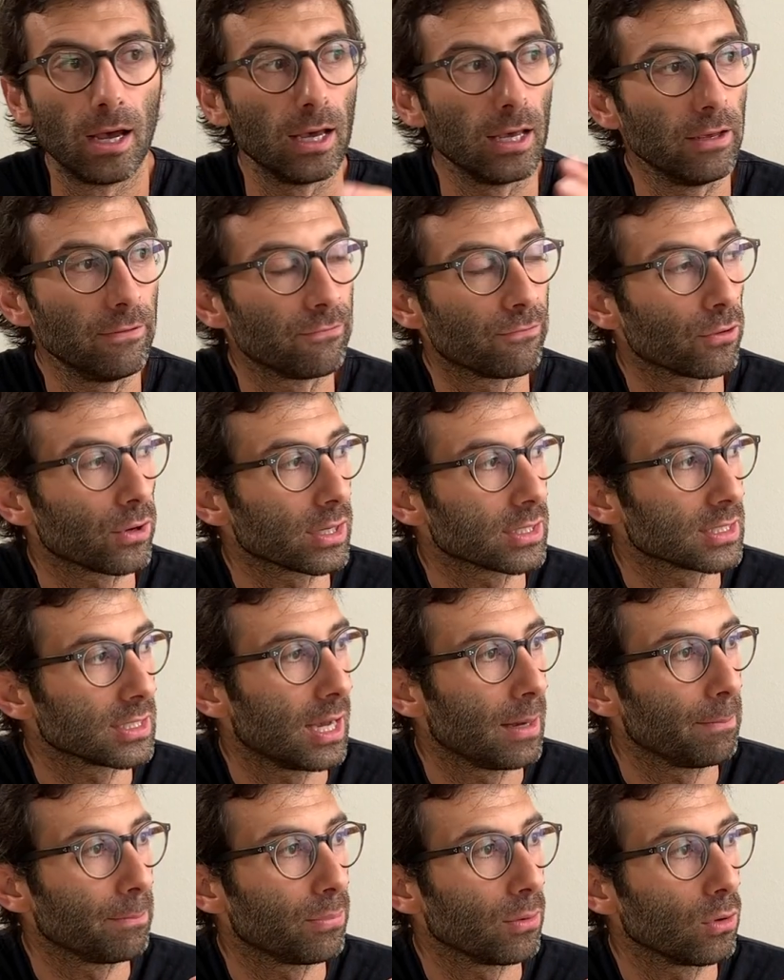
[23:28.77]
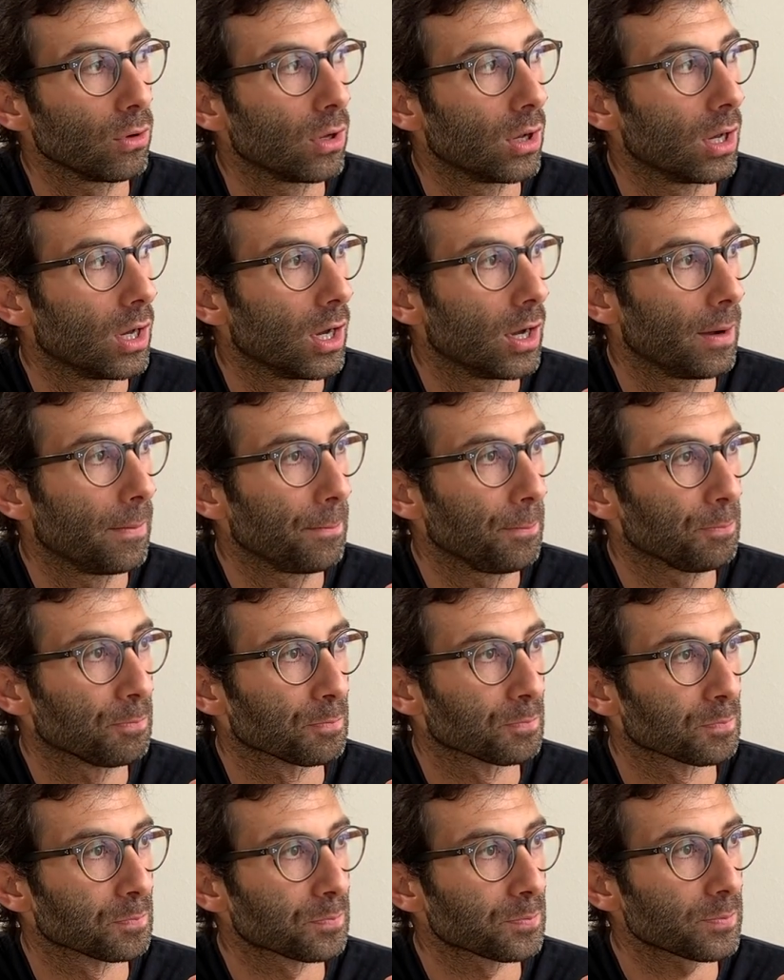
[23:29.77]
If, for example, um,
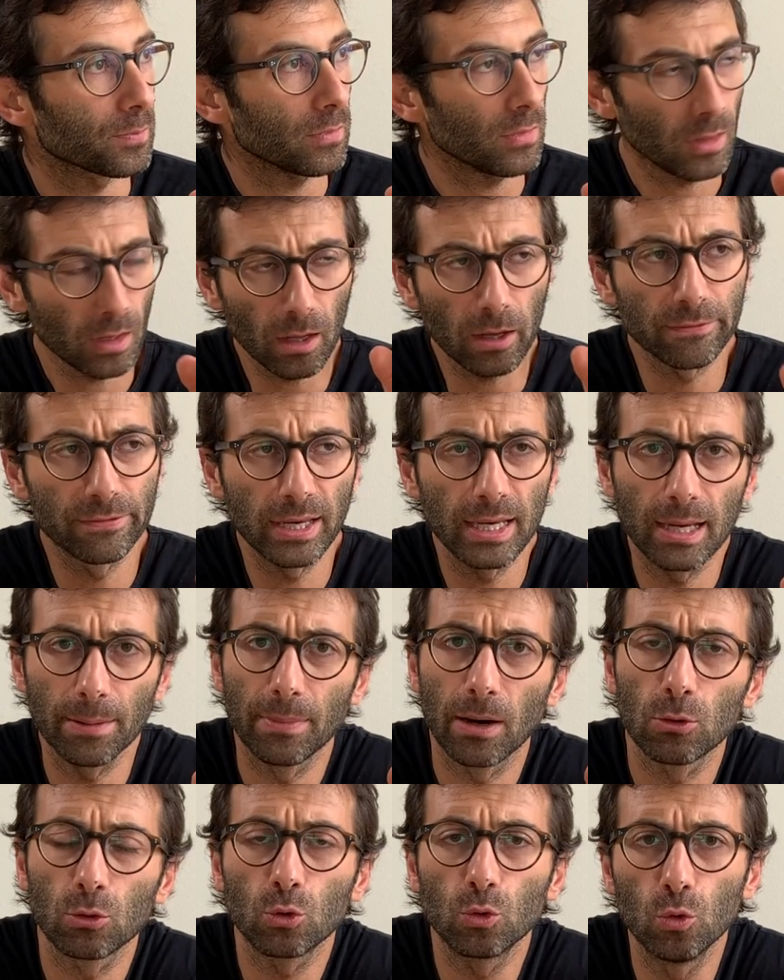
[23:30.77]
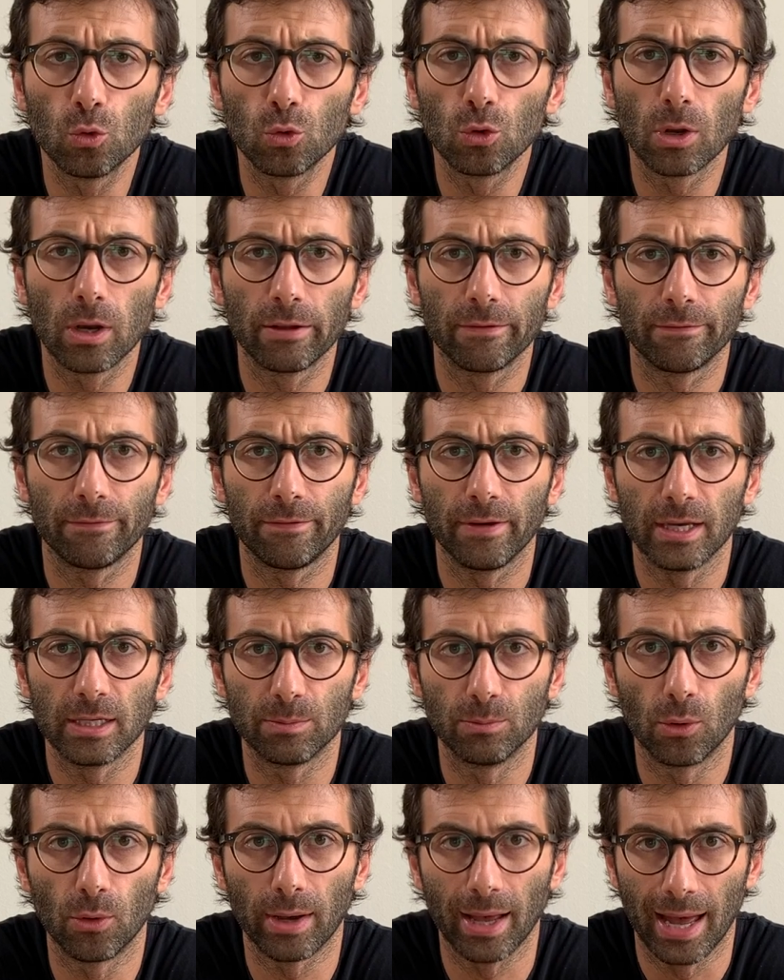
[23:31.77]
think about Google and
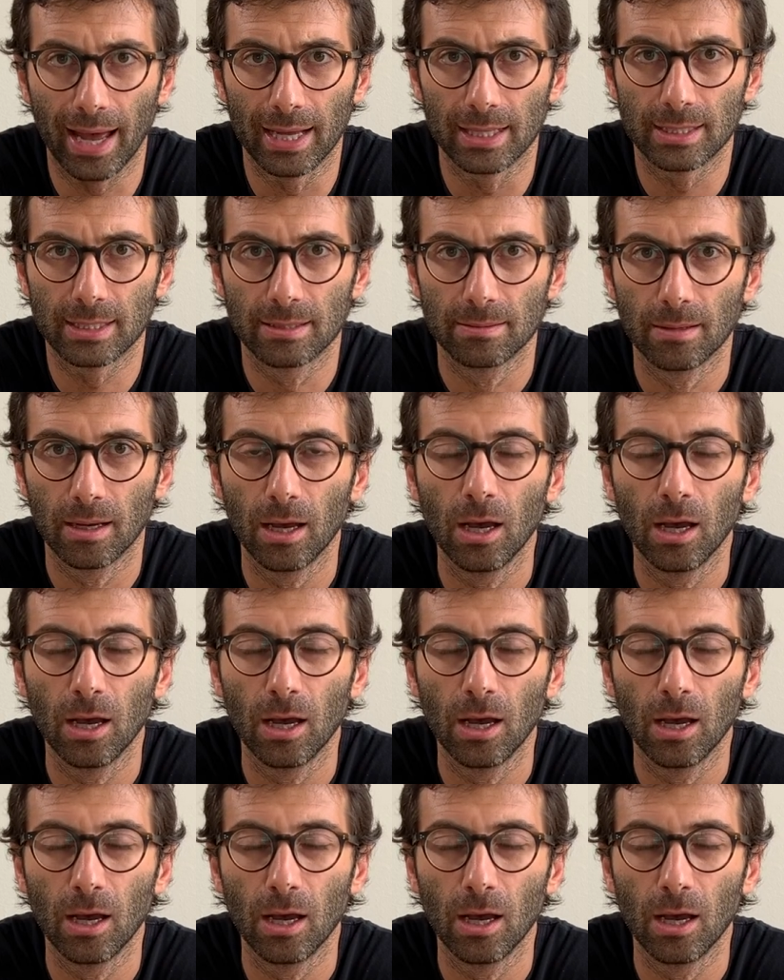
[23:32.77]
Facebook ads.